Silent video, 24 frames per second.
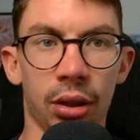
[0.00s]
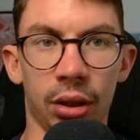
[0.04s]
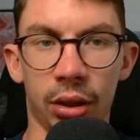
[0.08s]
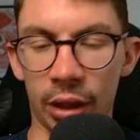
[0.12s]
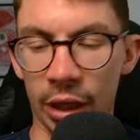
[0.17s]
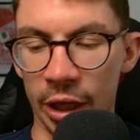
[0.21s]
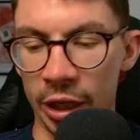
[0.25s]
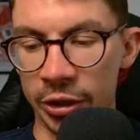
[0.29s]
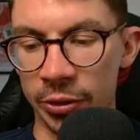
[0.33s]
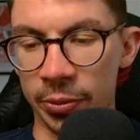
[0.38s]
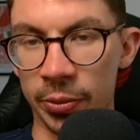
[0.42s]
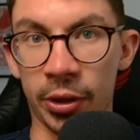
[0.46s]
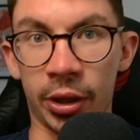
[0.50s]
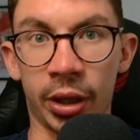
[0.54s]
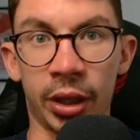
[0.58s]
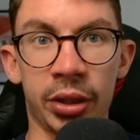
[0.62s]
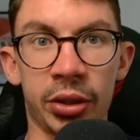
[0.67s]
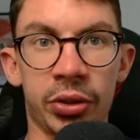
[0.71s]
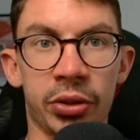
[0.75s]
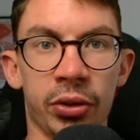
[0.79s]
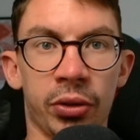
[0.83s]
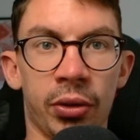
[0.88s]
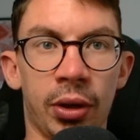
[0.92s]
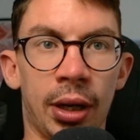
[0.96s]
There's my
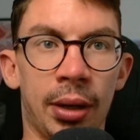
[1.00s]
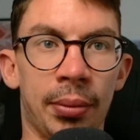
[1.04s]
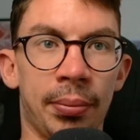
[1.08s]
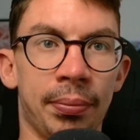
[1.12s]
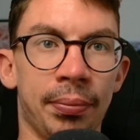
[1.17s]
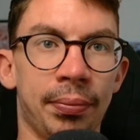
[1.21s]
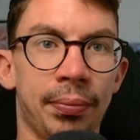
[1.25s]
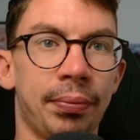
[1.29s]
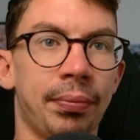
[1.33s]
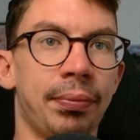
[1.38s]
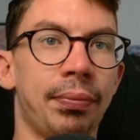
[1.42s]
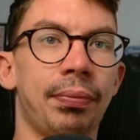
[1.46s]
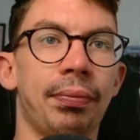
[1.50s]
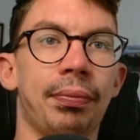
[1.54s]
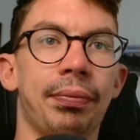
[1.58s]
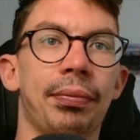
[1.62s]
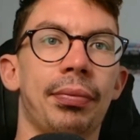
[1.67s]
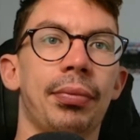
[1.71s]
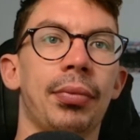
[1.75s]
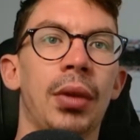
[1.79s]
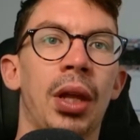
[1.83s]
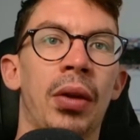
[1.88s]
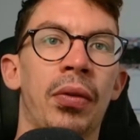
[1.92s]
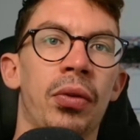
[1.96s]
Instagram,
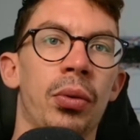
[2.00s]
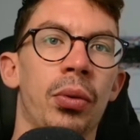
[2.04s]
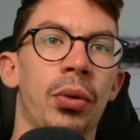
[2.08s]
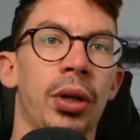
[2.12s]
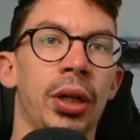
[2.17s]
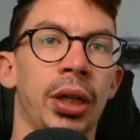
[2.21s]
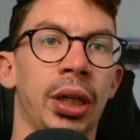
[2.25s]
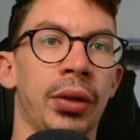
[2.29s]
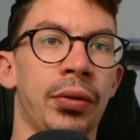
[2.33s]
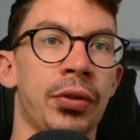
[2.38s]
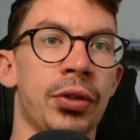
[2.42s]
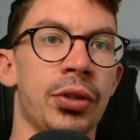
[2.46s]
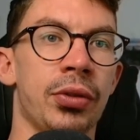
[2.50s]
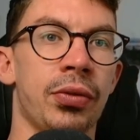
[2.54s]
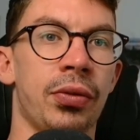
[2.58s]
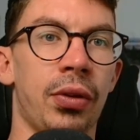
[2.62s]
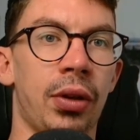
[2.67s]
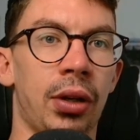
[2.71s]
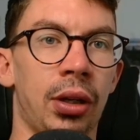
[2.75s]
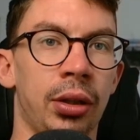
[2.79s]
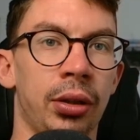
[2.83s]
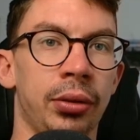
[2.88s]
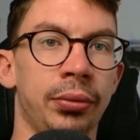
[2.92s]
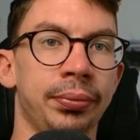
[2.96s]
if you want to give us a
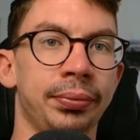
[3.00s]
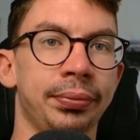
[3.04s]
follow.